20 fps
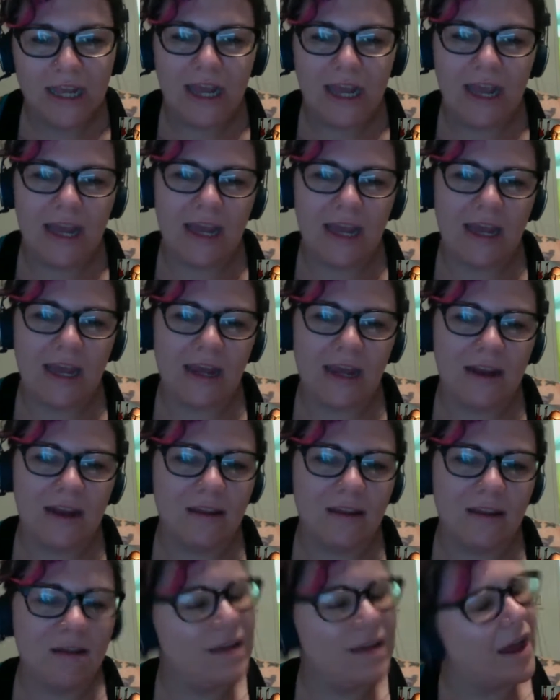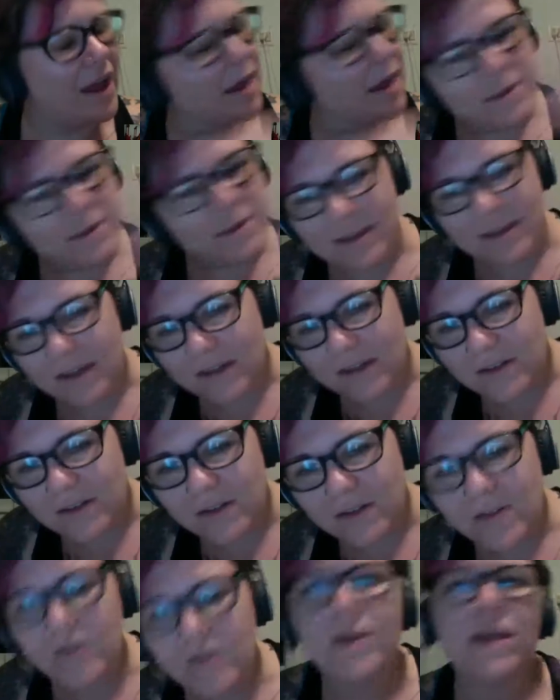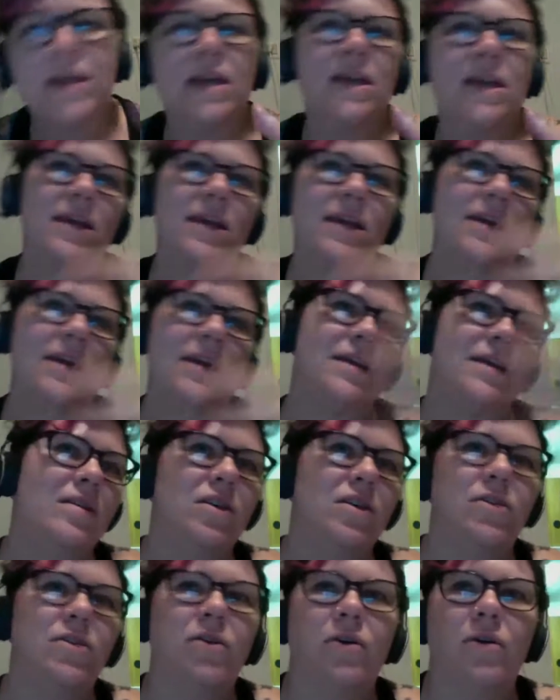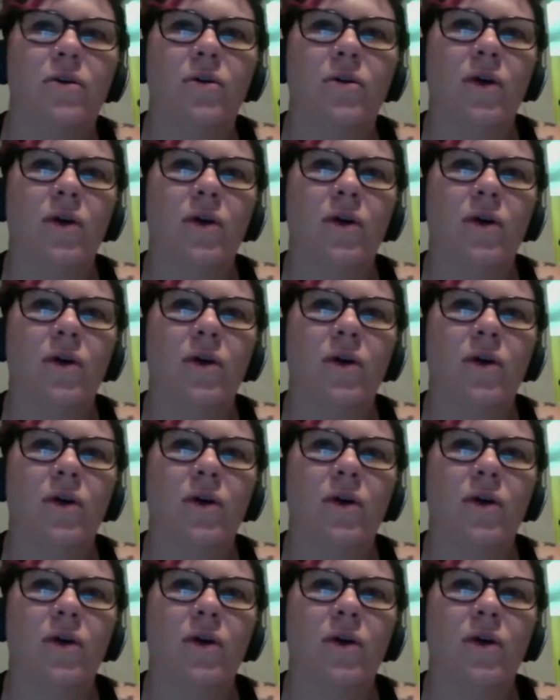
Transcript: and the time it takes to do it, and, you know,